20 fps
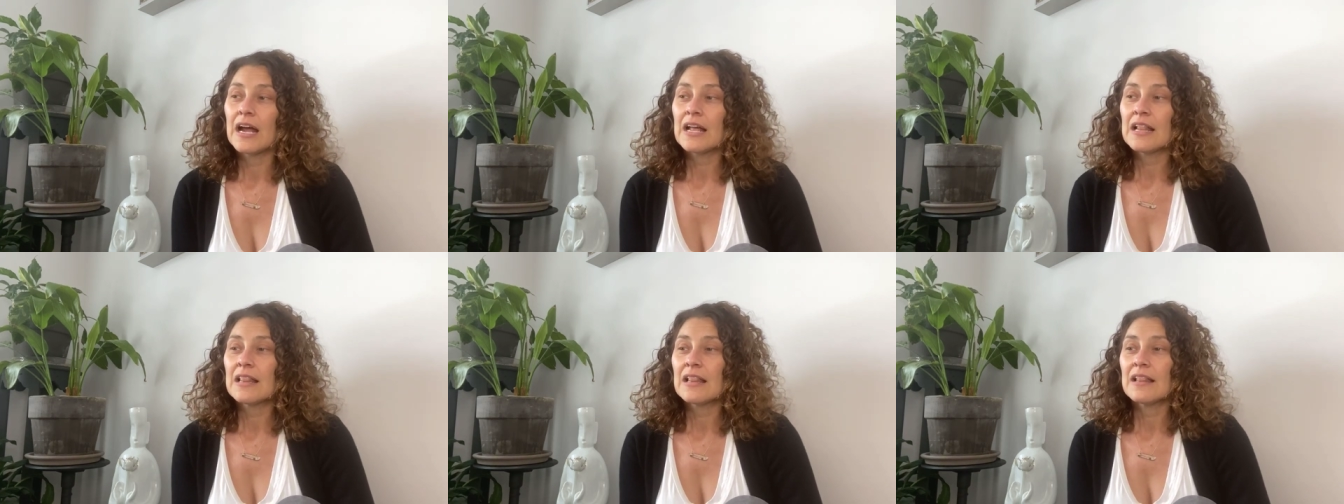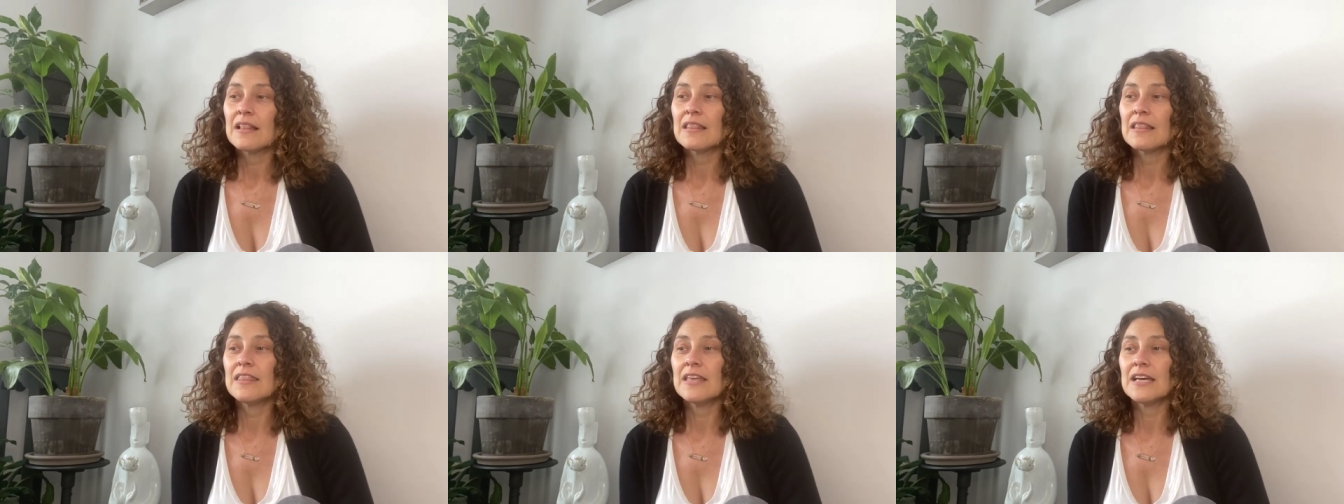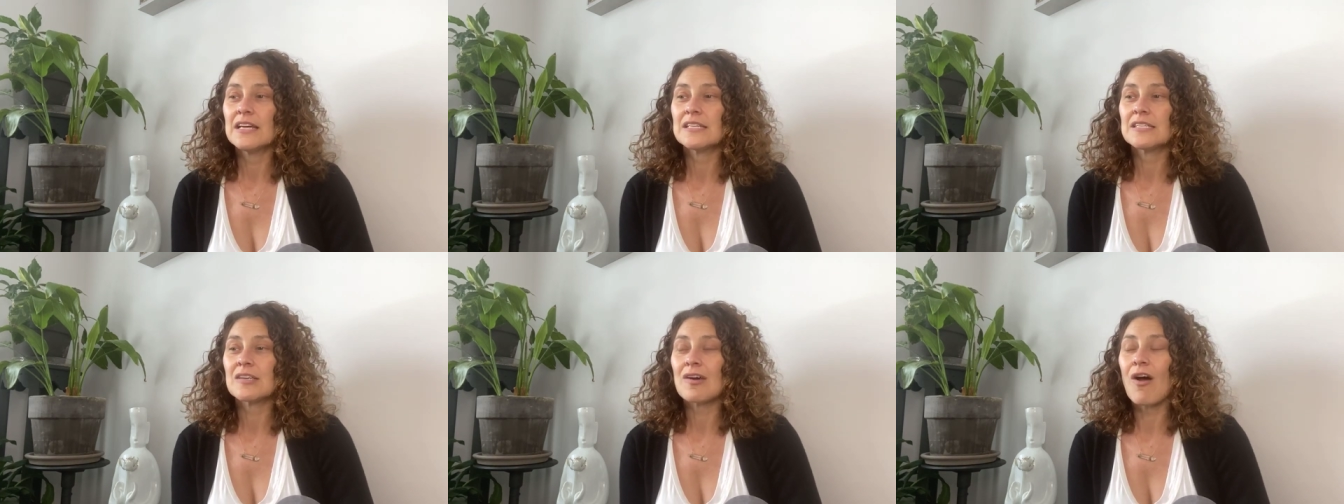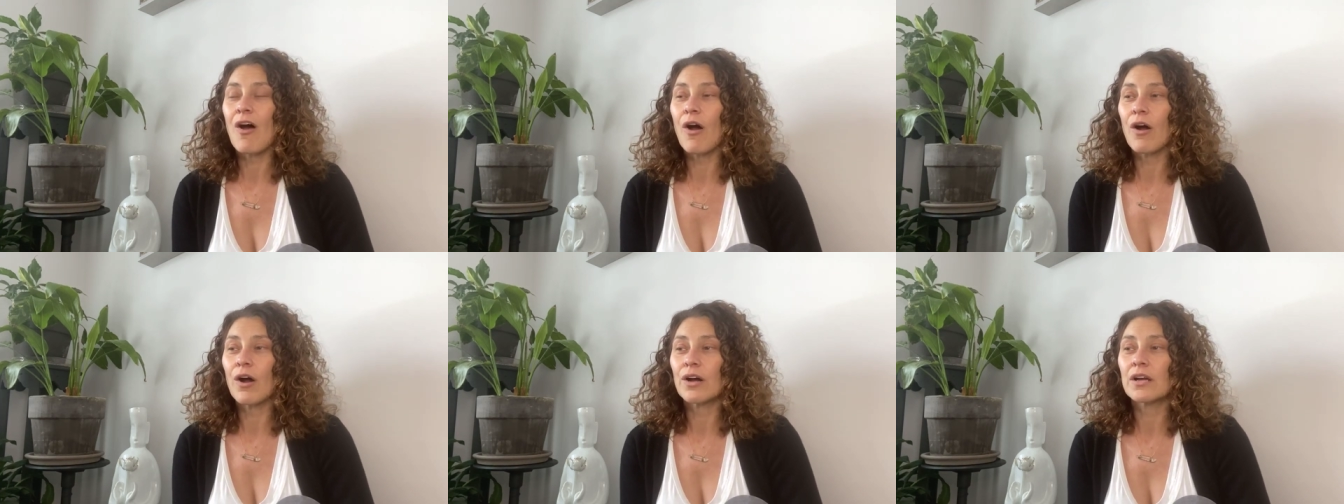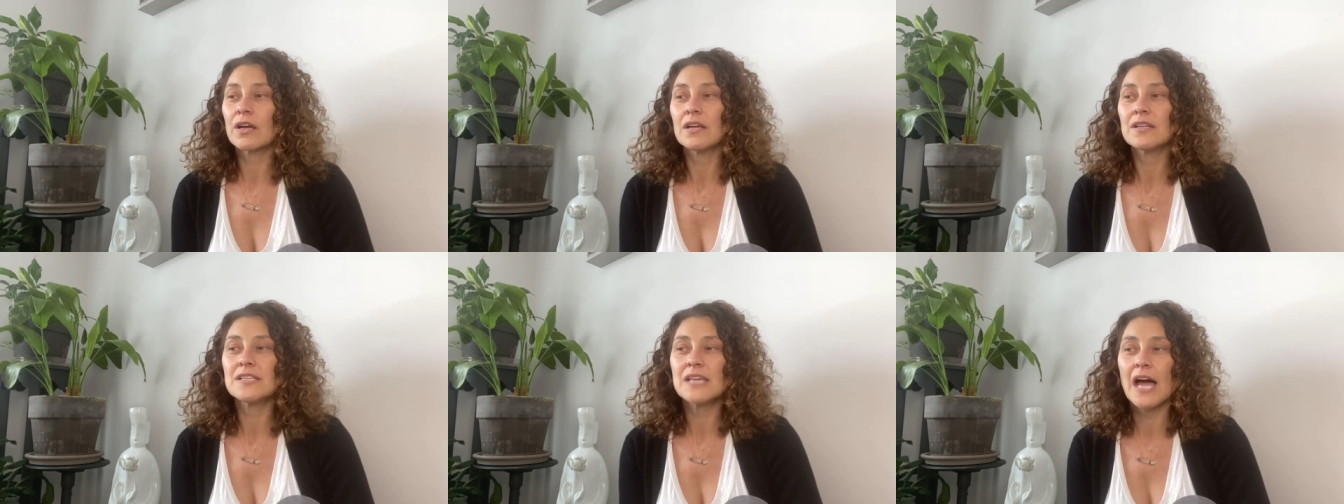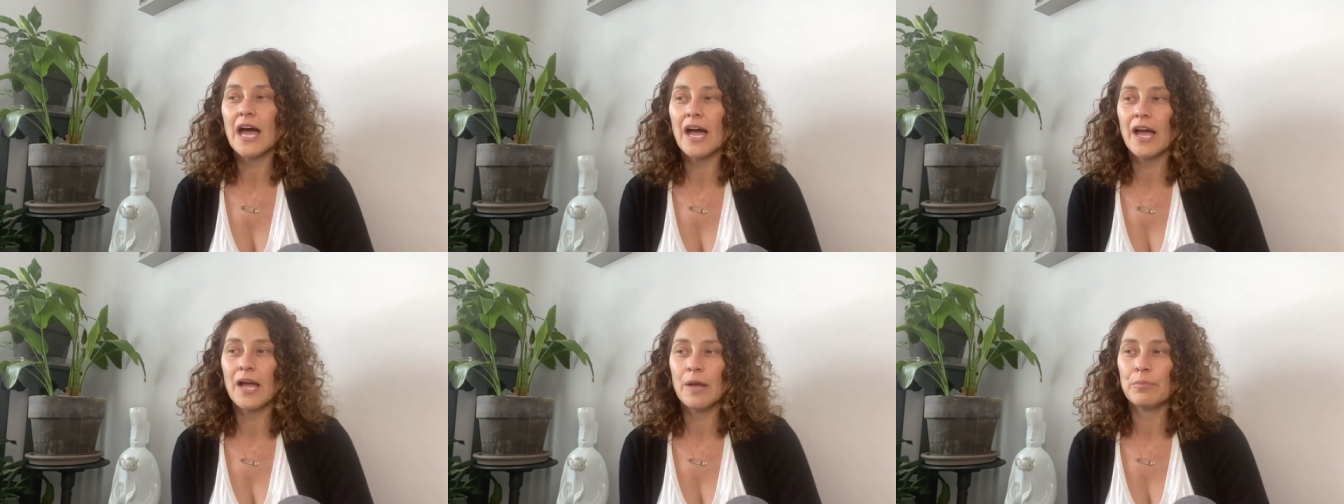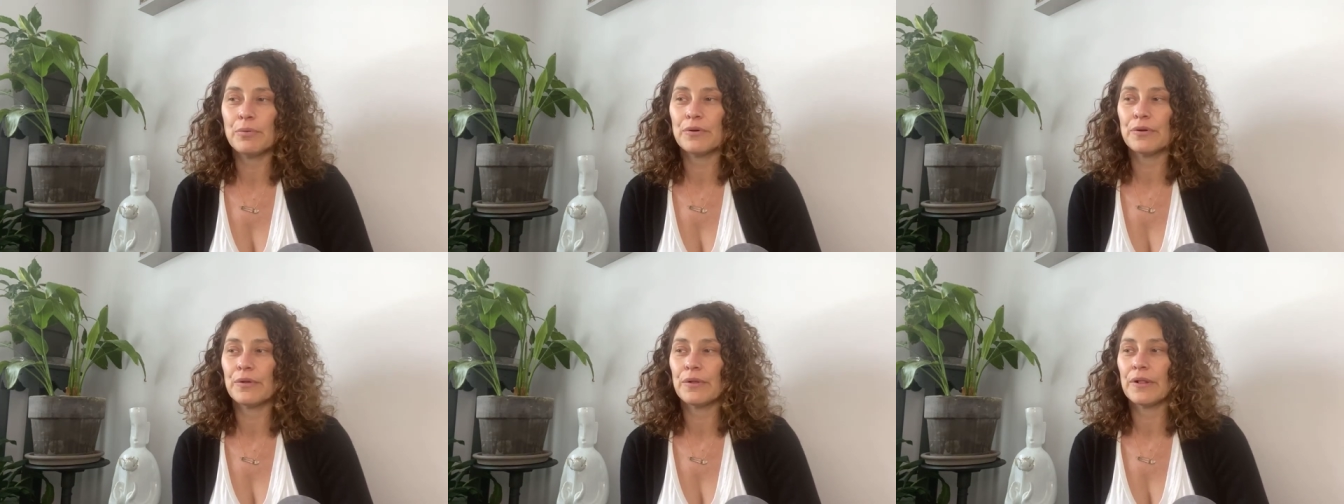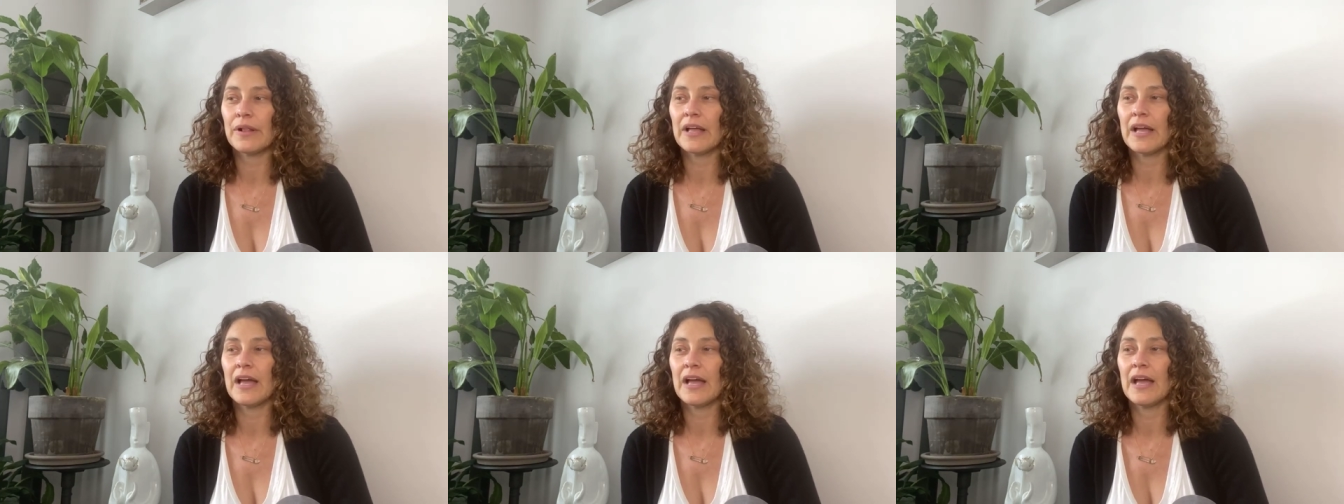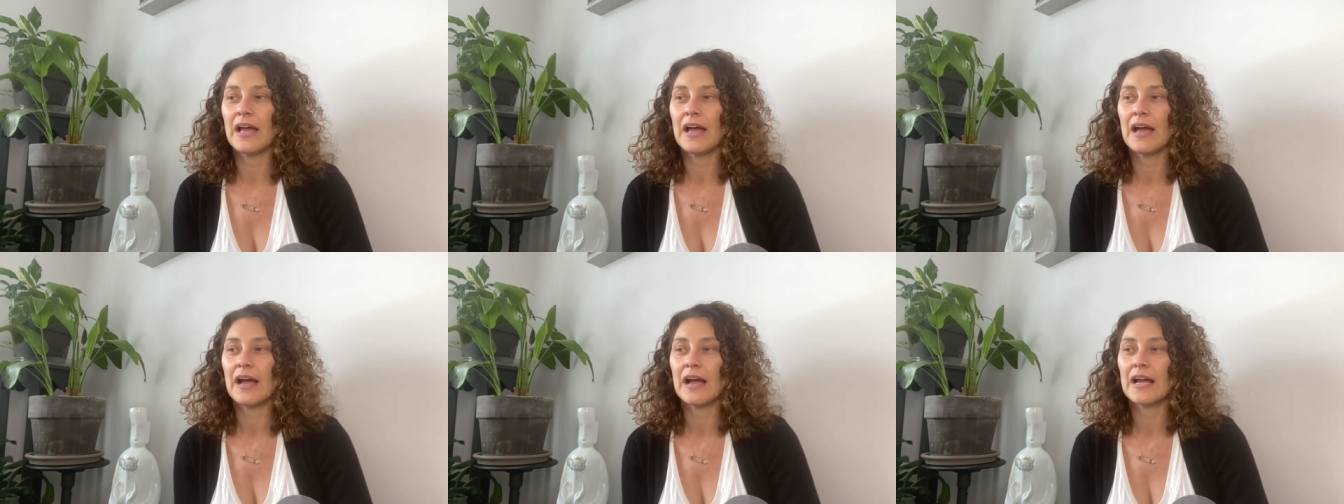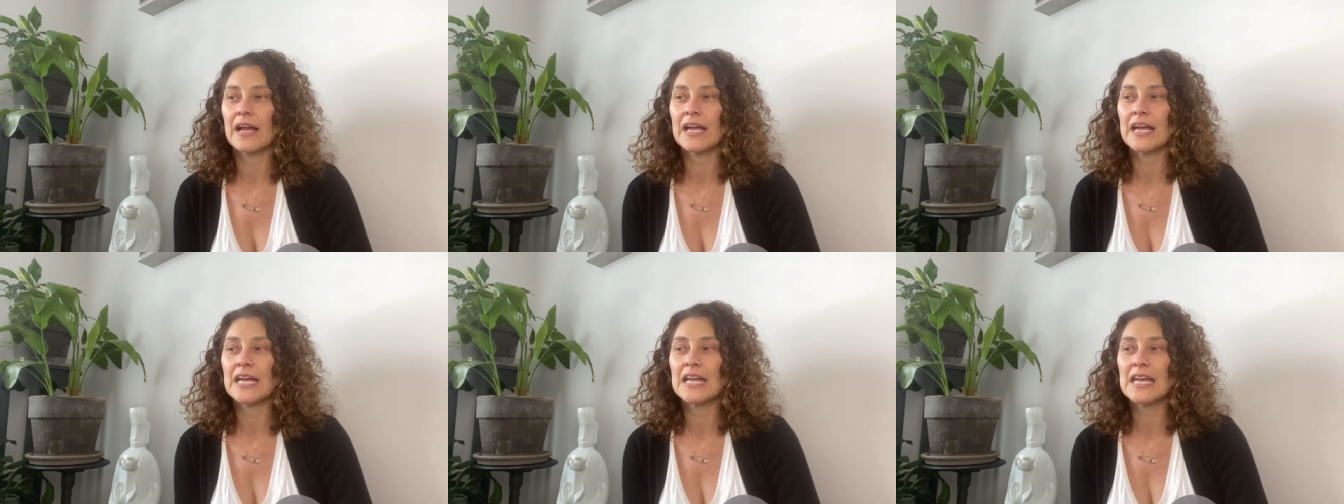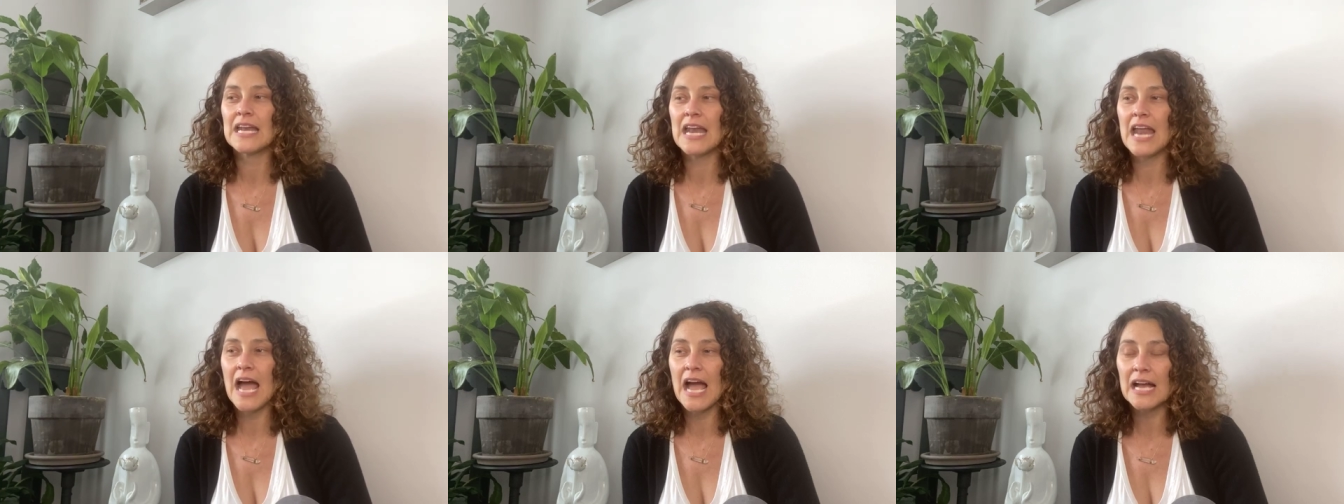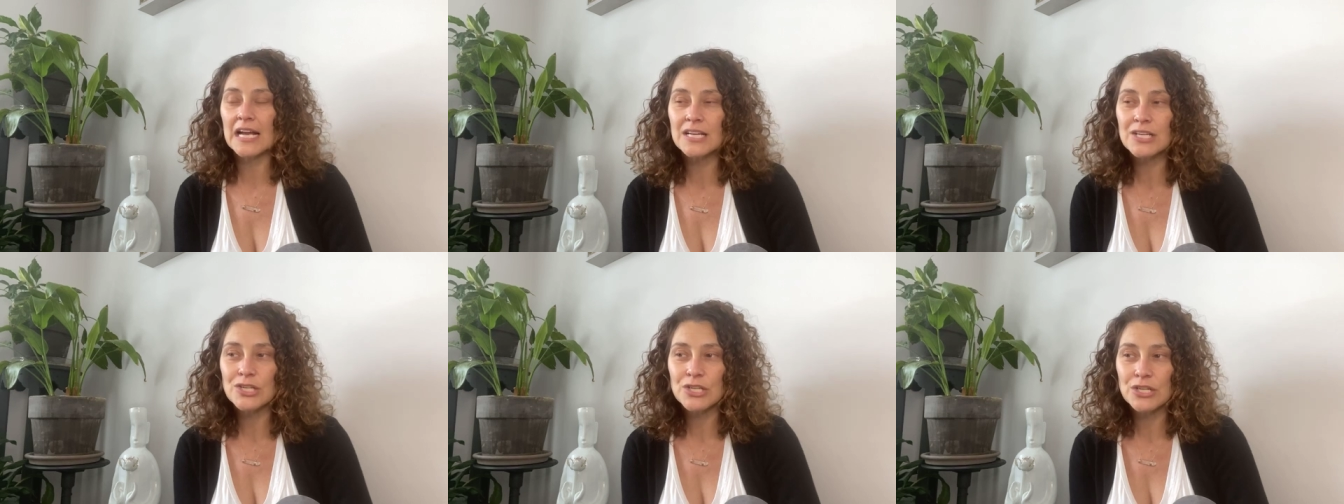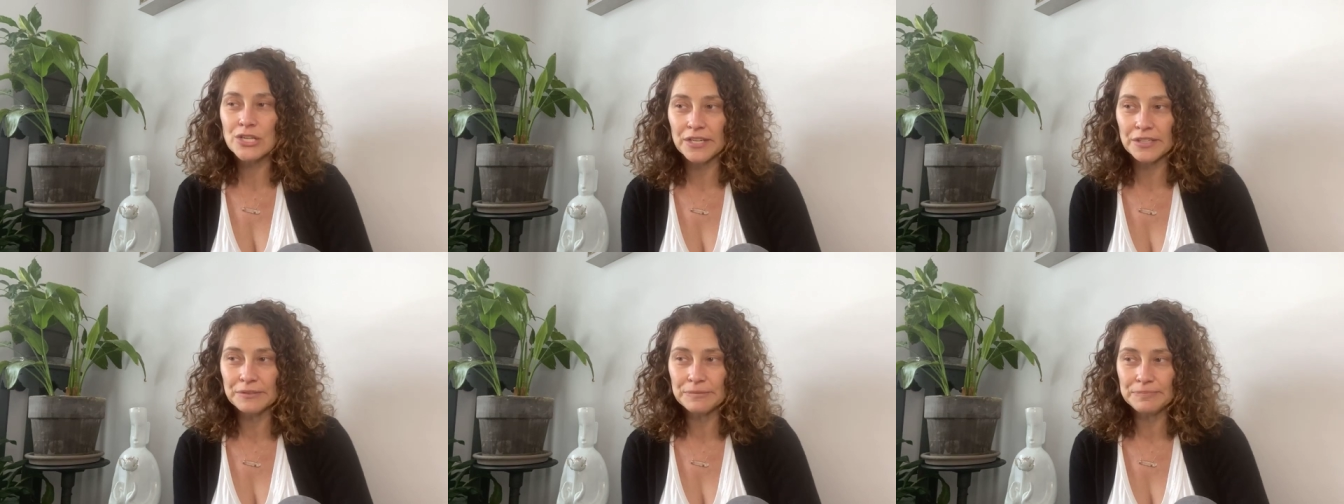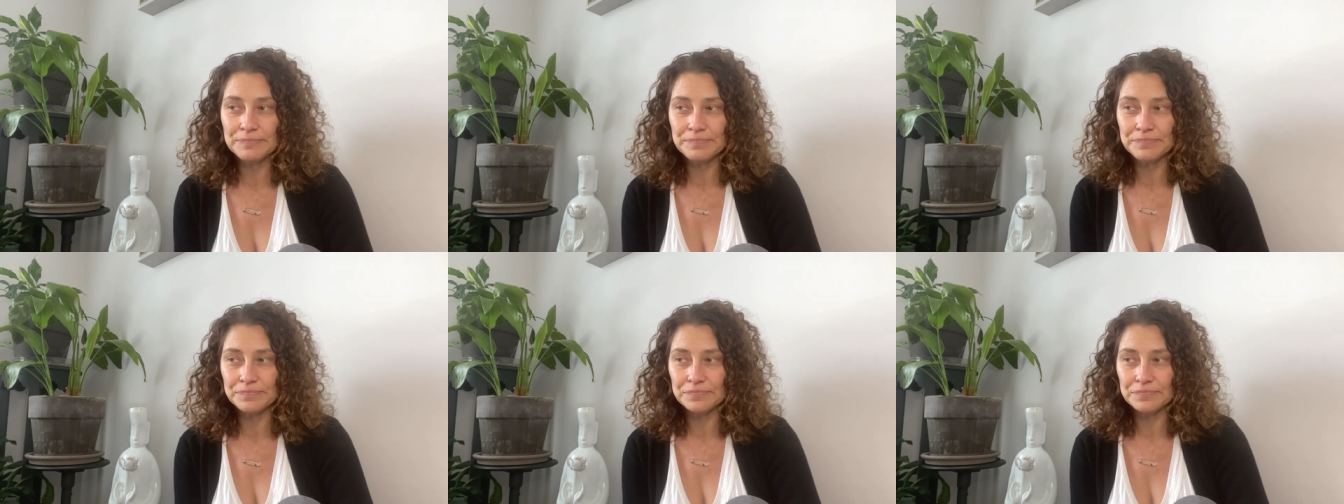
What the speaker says: this archetypal connection